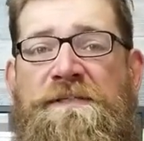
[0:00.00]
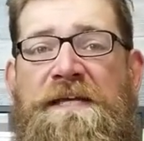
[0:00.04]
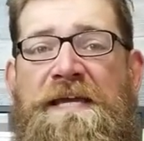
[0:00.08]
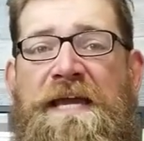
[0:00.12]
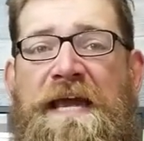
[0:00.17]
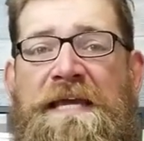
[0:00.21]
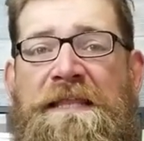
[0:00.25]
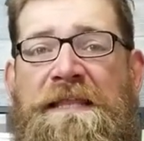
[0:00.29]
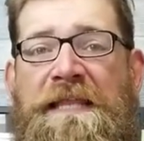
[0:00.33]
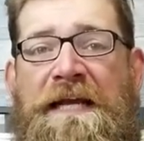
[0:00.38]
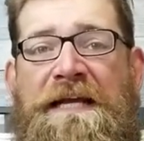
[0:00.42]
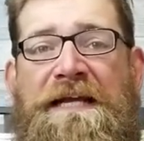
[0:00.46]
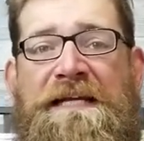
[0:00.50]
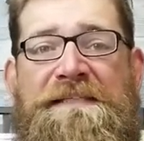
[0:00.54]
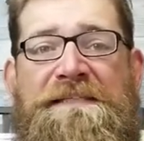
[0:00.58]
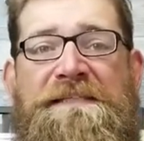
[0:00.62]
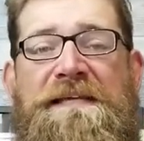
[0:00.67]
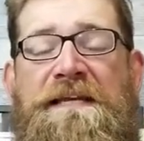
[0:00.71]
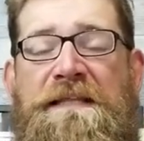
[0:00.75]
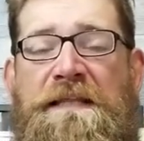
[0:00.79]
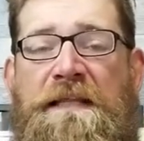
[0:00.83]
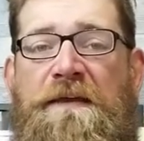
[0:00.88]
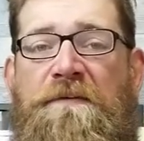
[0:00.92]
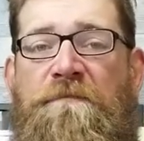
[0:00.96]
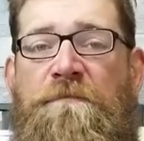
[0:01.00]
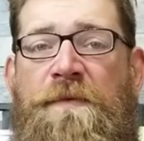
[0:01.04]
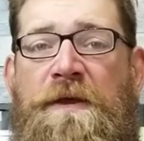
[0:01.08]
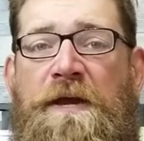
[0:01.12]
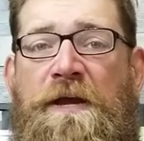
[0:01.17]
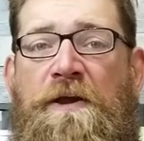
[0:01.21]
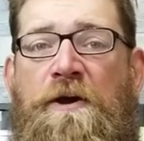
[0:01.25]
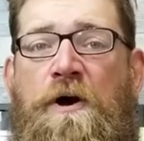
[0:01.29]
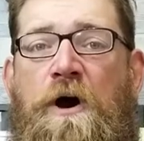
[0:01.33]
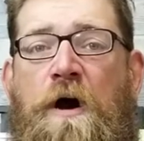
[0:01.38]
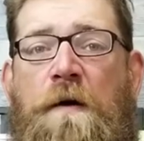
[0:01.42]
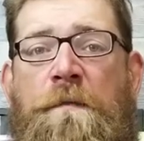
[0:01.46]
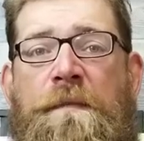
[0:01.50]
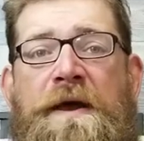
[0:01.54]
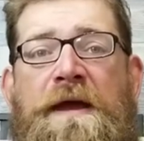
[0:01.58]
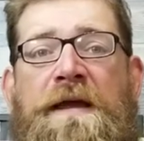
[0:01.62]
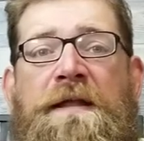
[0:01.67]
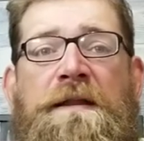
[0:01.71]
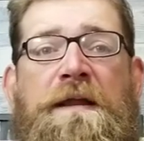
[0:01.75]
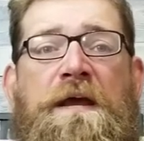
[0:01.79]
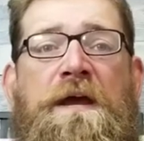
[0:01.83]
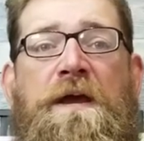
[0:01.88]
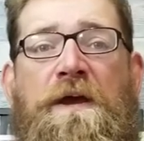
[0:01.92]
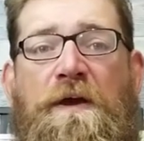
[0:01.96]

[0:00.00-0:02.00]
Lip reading: again, like I said, leave me a comment.